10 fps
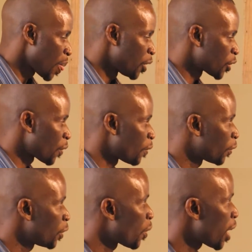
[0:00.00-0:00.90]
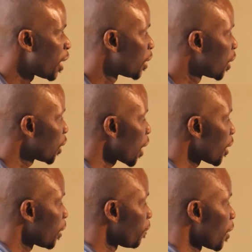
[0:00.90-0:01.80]
So viewer, these
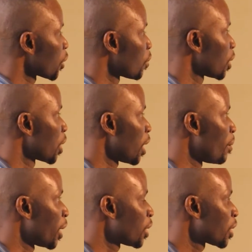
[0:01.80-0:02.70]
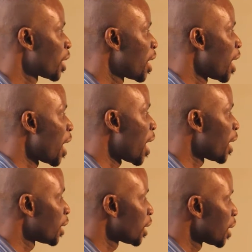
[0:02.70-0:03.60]
are the first 20 elements,
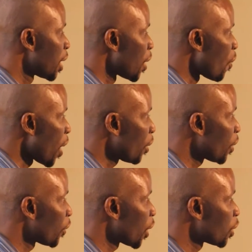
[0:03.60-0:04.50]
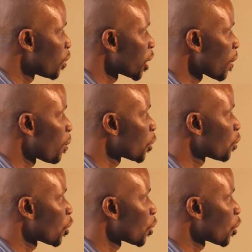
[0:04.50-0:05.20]
and one of the things we are supposed to